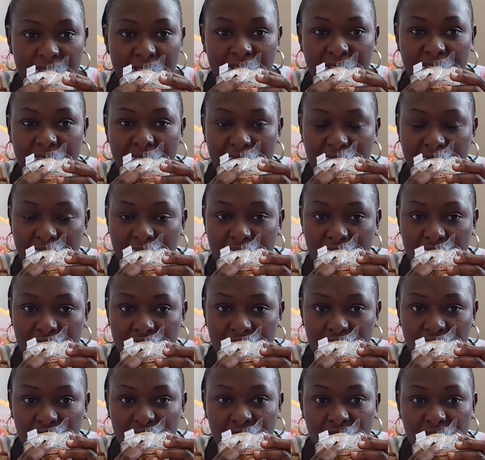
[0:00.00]

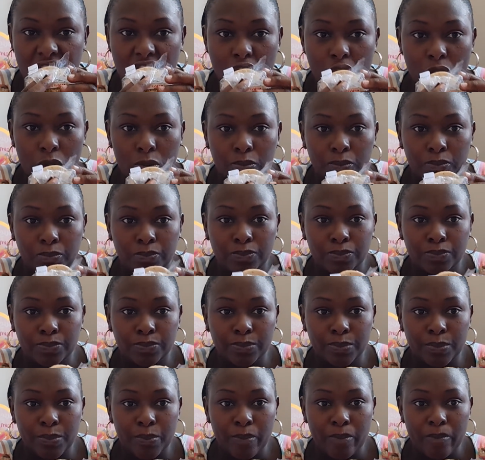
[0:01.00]

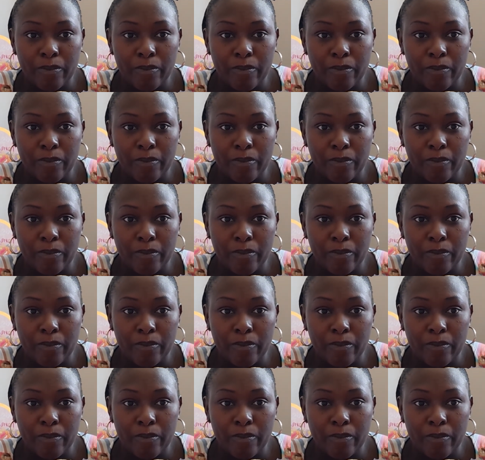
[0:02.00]
Nothing is said.